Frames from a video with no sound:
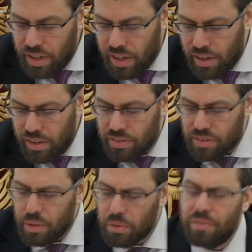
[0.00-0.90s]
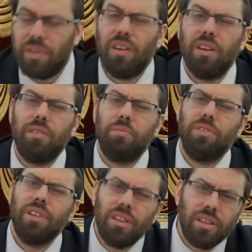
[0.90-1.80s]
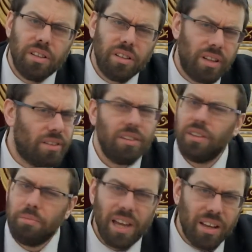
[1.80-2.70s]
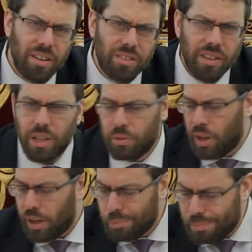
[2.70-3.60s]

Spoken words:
years. They were a little amount, and they were all